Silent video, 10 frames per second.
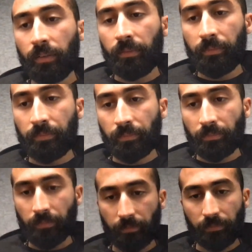And
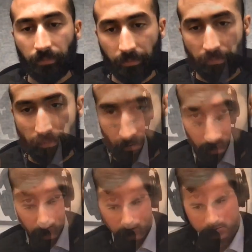the ground
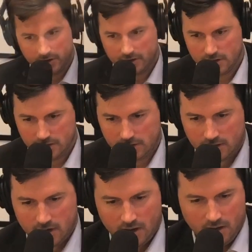part really brings
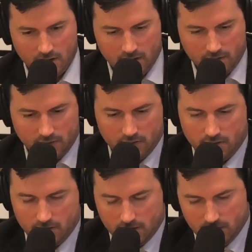us
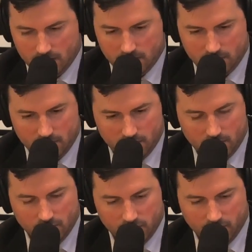to
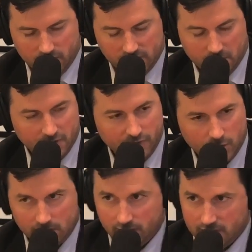some of the
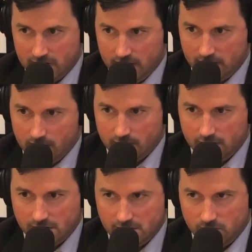focus for today's
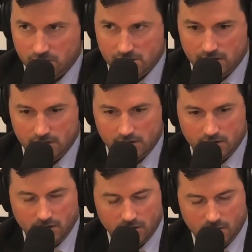conversation, which is,
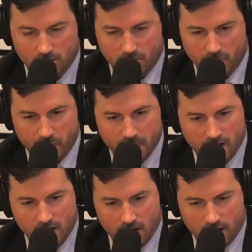you know,
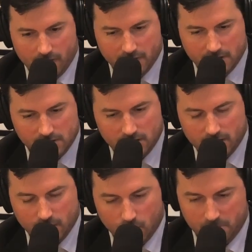on
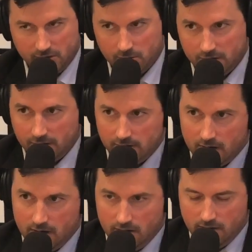the open sourcing
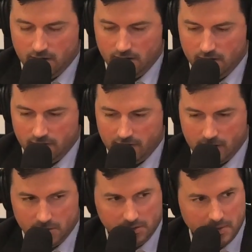side and the
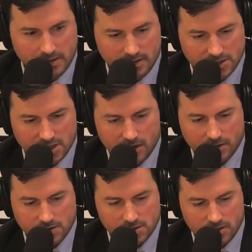follow-on SpaceNet
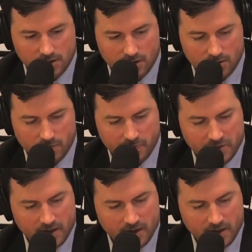challenge. You know,